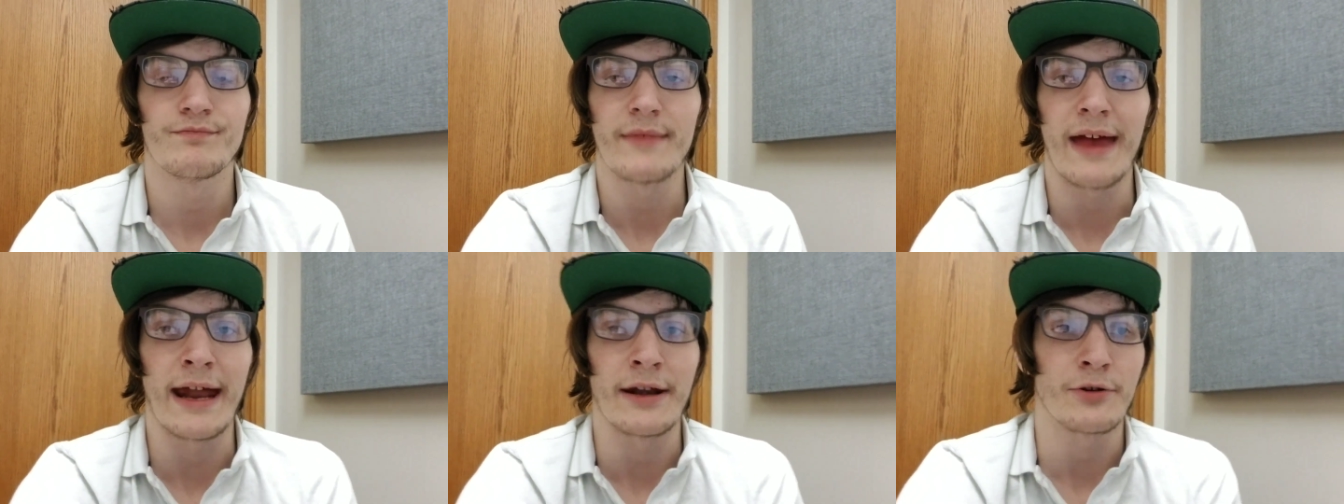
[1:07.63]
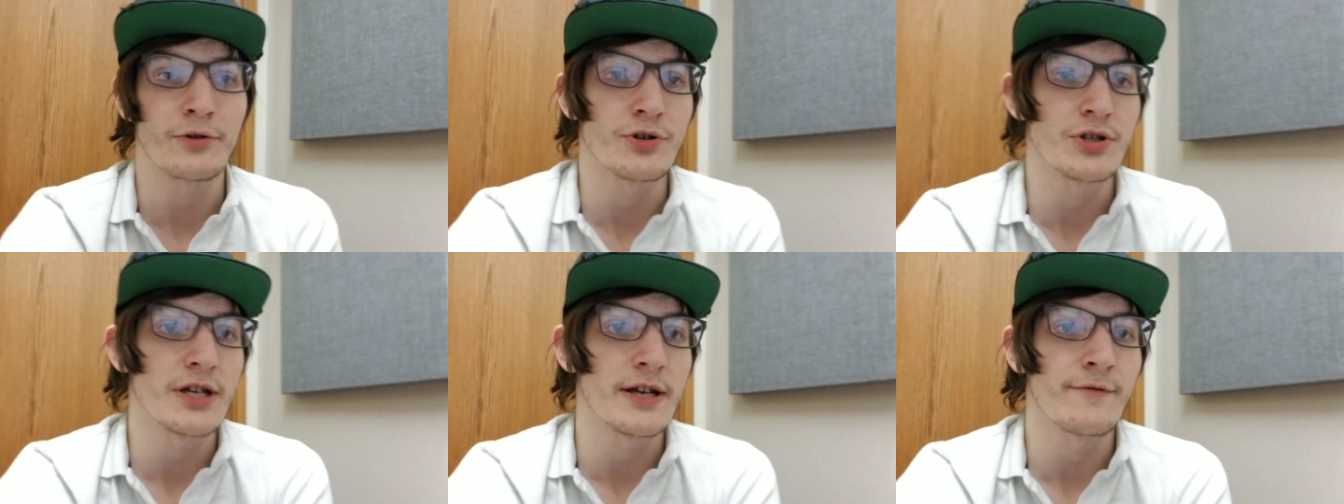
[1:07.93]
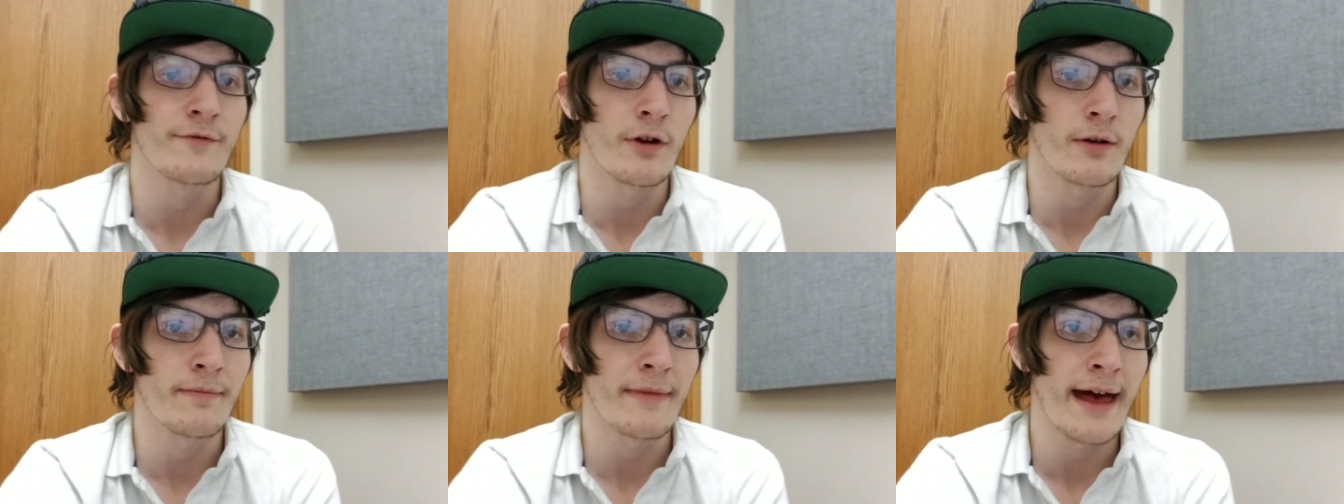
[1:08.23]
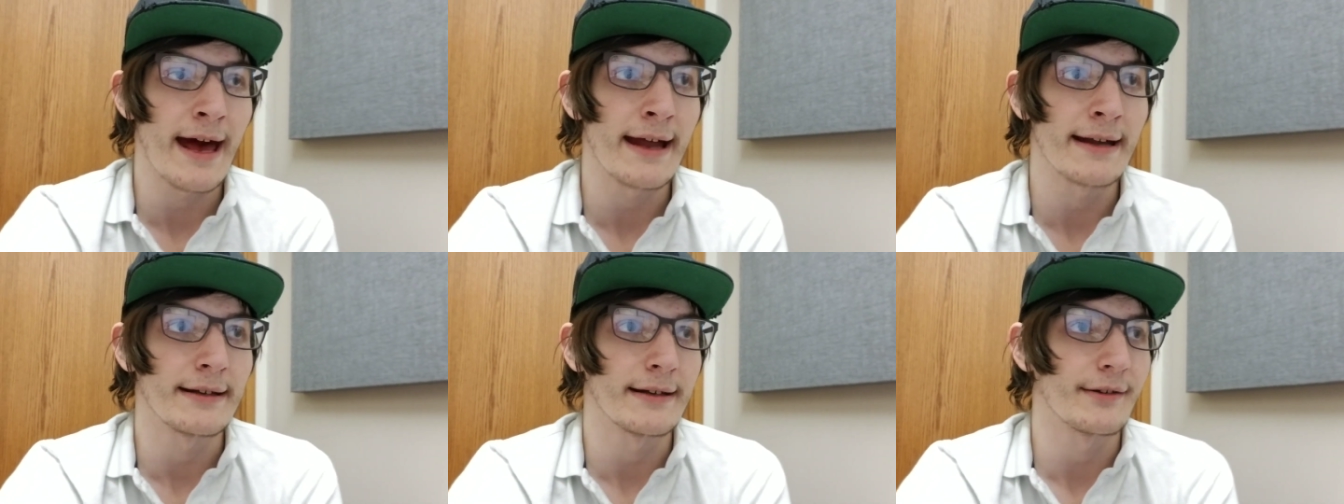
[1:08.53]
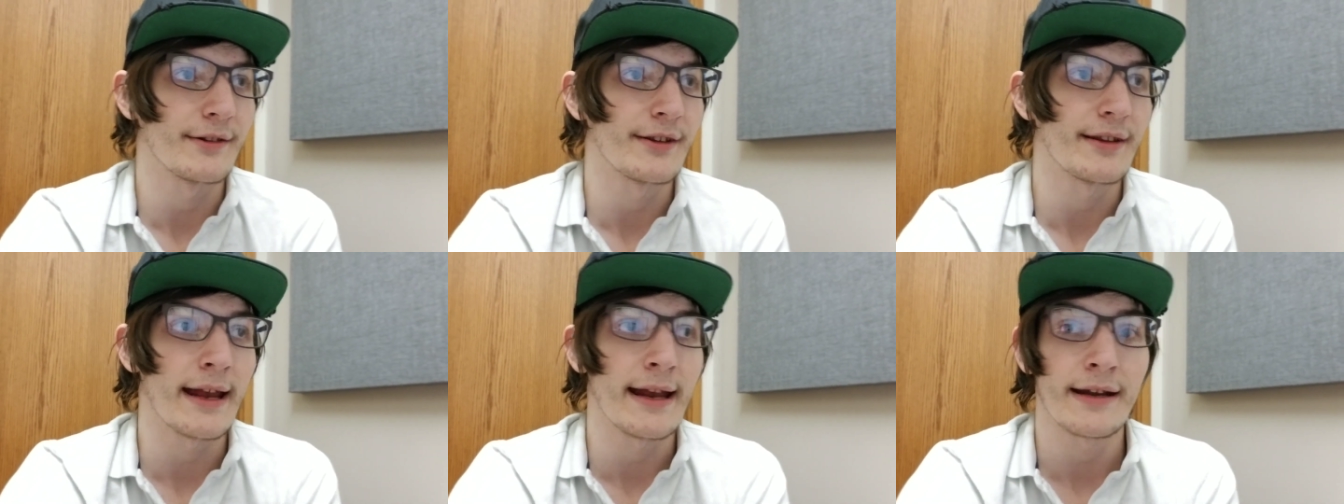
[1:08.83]
energy from that
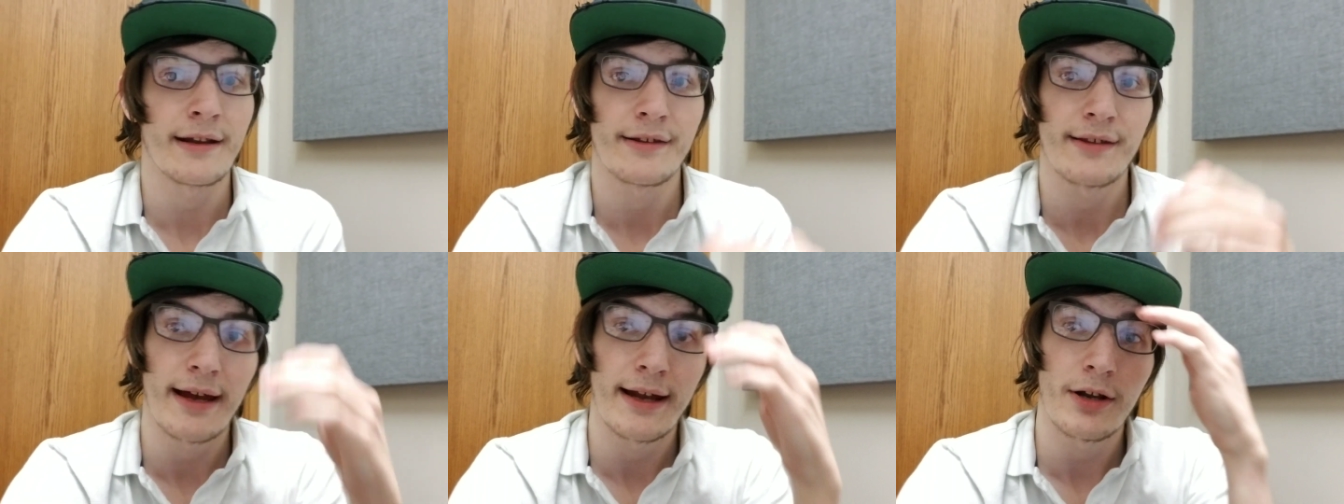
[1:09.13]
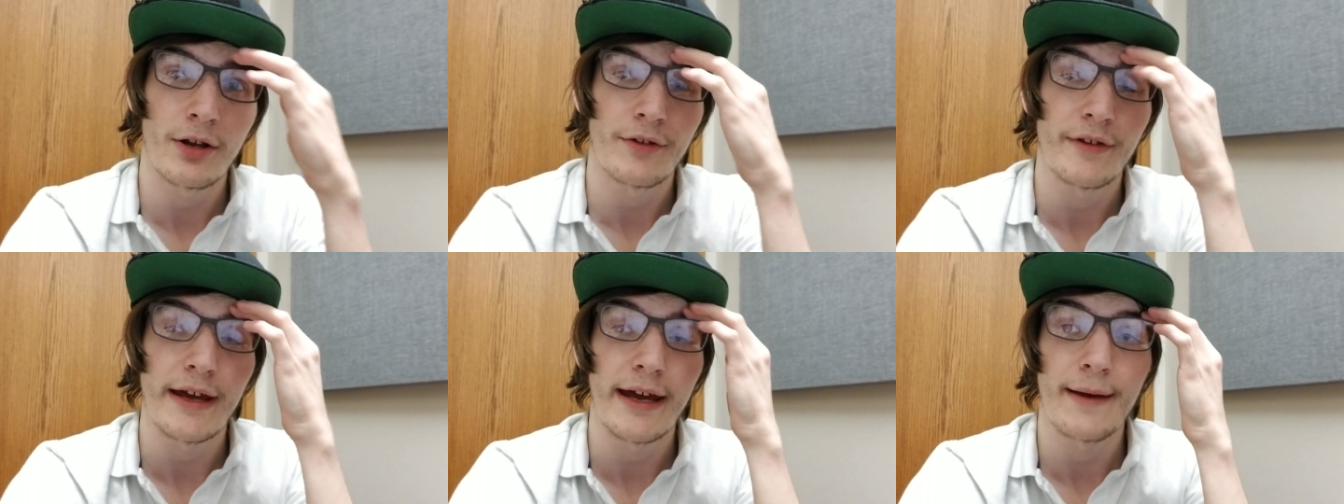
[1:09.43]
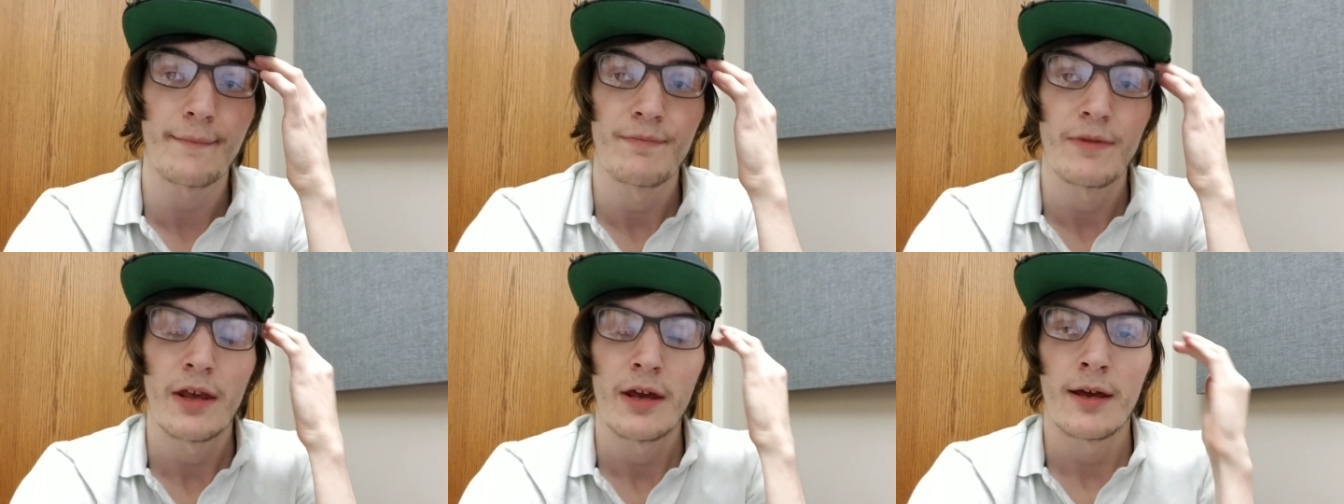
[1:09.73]
and staying inside all day.